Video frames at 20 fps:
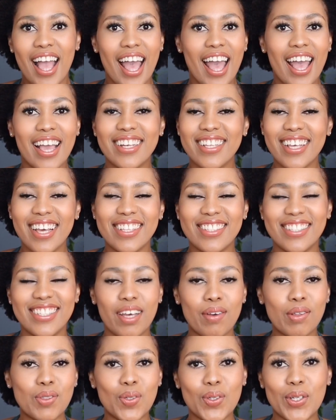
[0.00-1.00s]
And yeah,
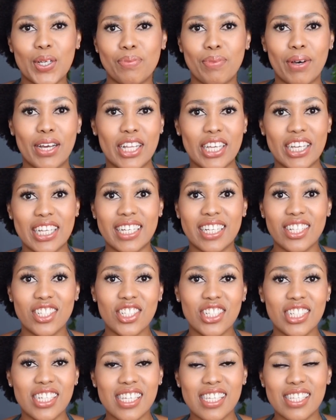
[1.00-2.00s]
today we're talking about
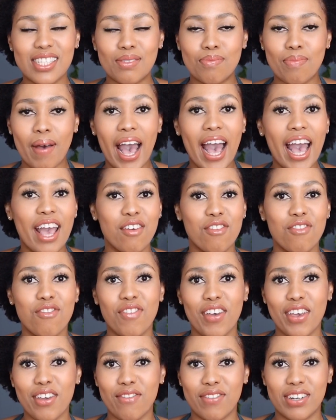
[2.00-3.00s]
conditioners. My
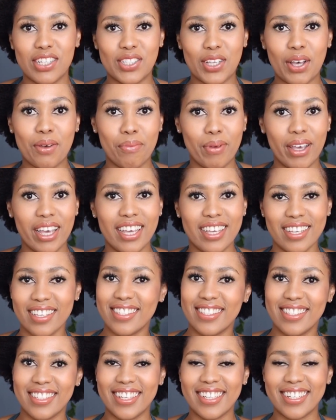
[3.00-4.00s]
favorite topic
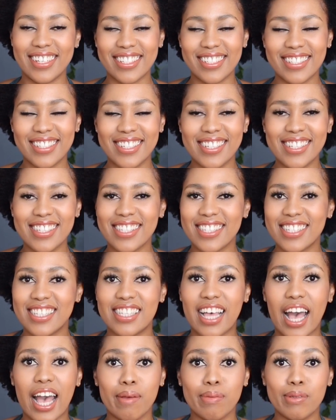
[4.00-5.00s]
is conditioners
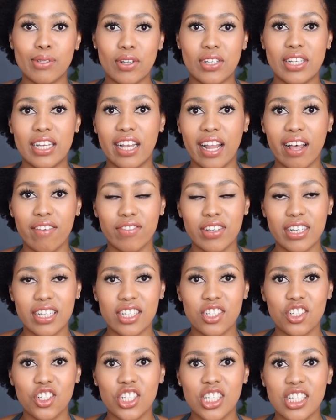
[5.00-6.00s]
because I absolutely love
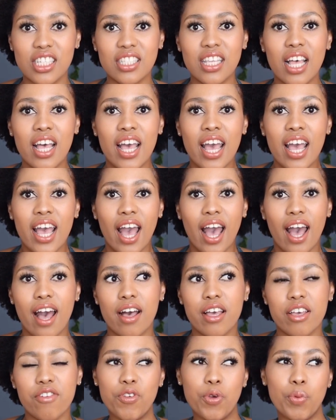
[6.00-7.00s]
conditioners.
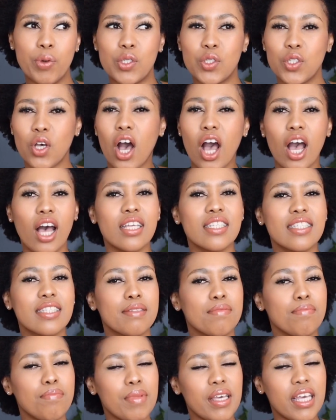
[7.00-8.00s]
If you were to
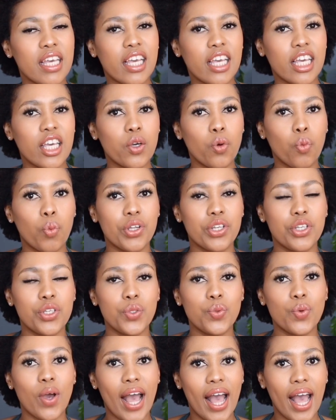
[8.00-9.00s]
ask me, what
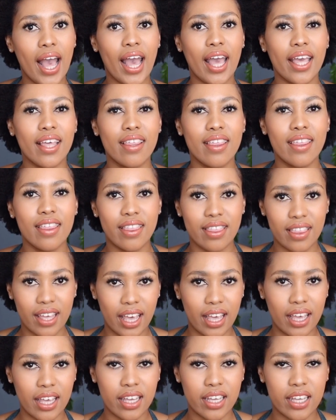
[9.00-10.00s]
do I think